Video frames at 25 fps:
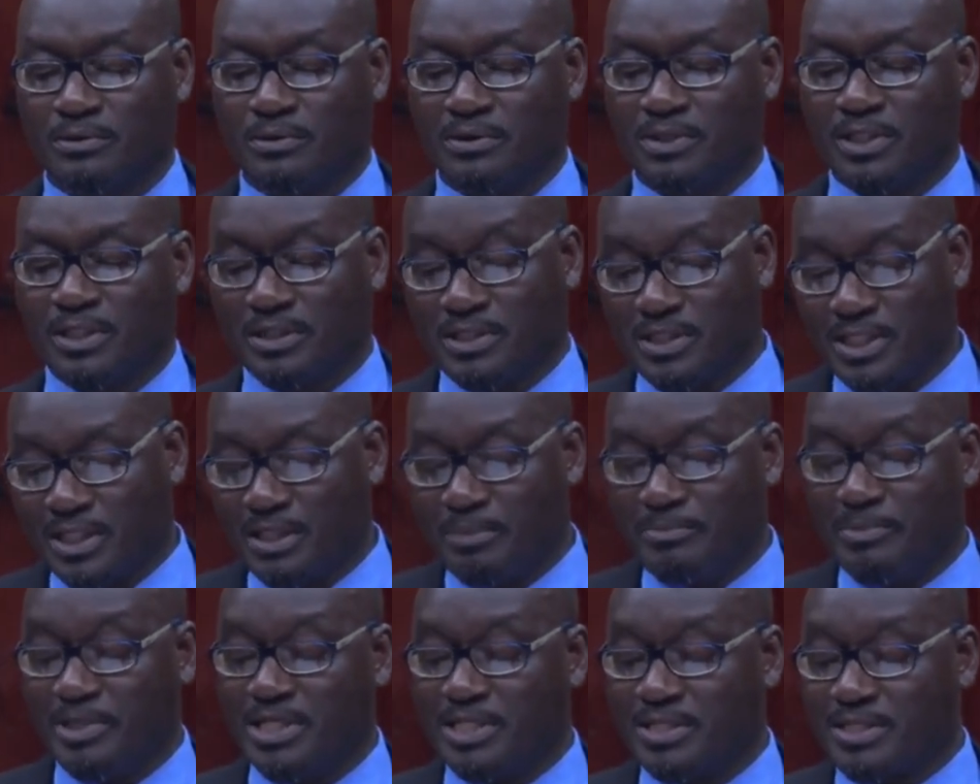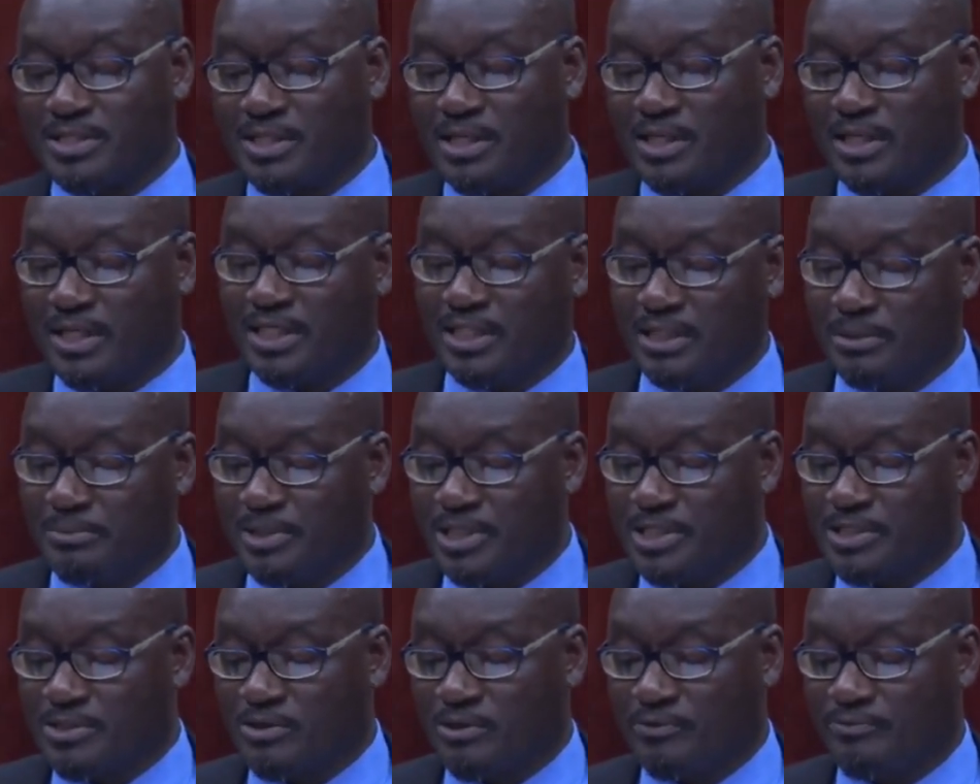The other minister in the
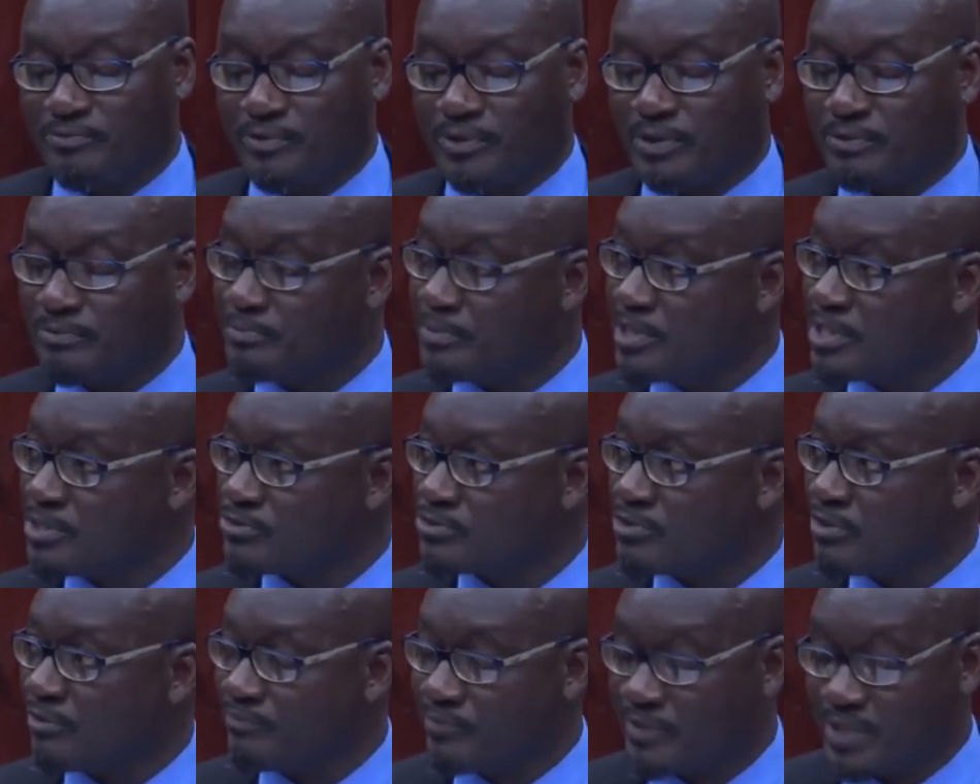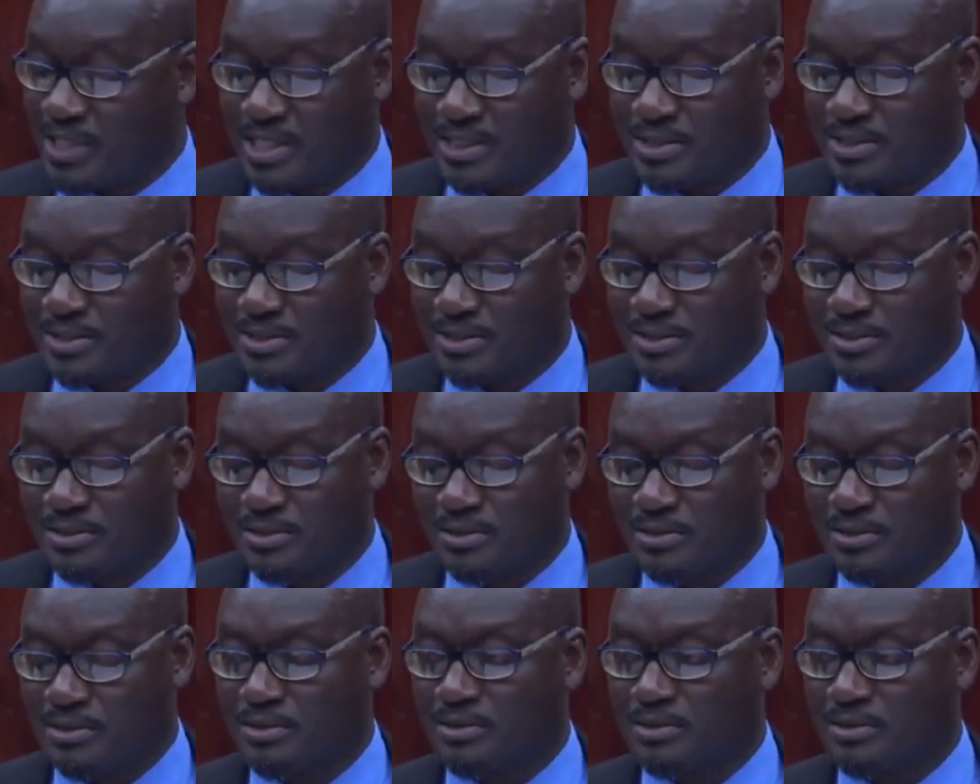Ministry of Finance.